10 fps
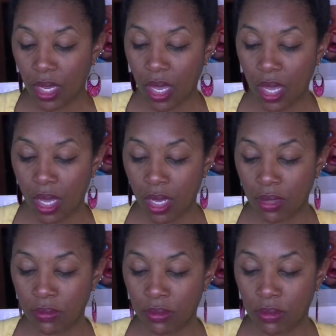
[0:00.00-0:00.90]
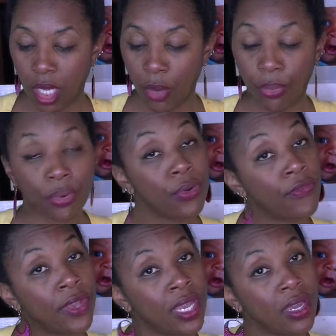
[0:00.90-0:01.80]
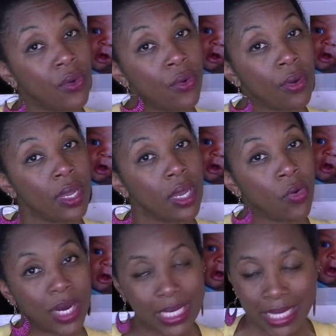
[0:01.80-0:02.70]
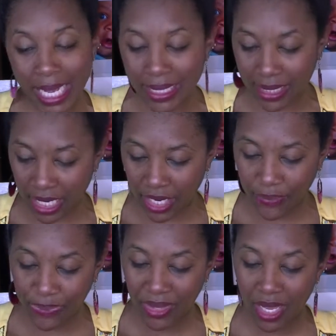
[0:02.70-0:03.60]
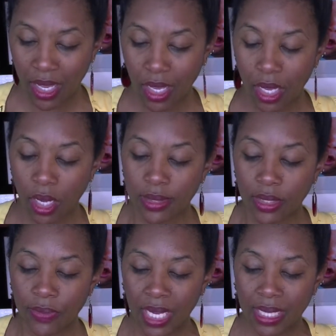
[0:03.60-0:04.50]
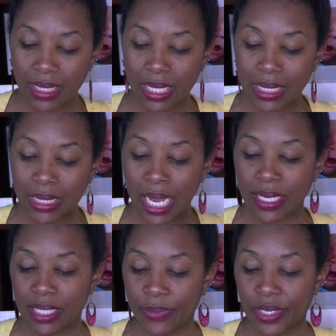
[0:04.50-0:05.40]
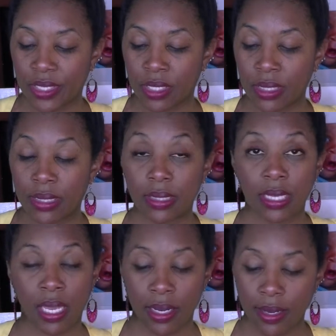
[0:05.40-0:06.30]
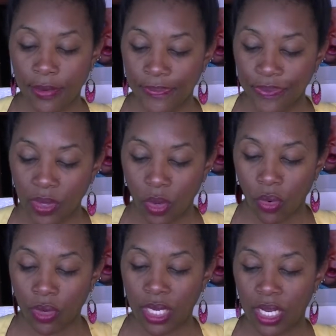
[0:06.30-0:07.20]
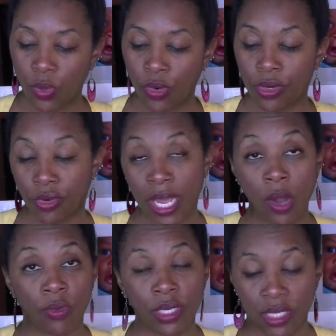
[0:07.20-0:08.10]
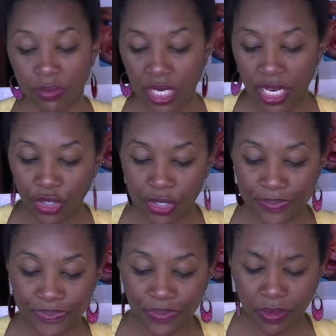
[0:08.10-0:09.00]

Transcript: a proving, or a testing. It also means an enticement to sin or an inward or an outward temptation.